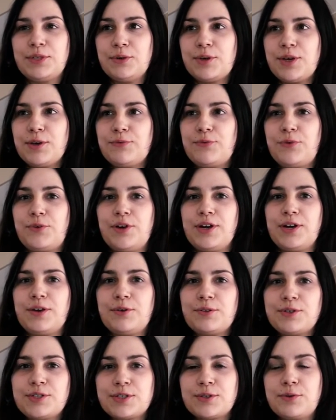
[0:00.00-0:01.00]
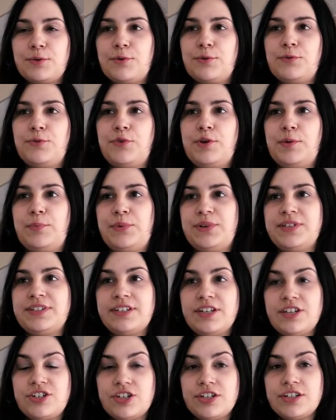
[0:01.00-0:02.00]
looking for a good school, for a
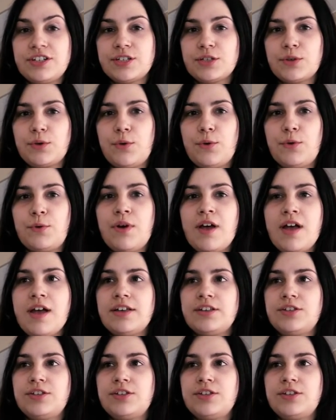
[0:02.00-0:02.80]
prestigious school.